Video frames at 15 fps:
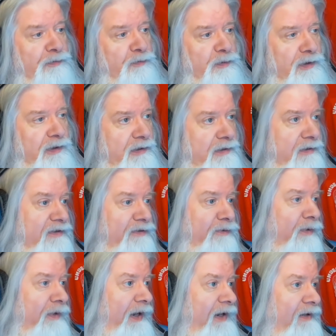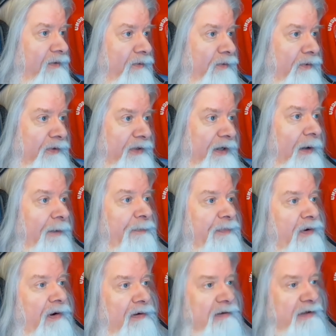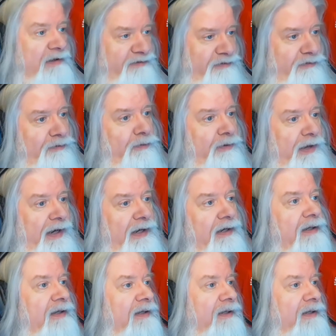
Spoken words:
we're not going to do that, or yep, I'll let you do that.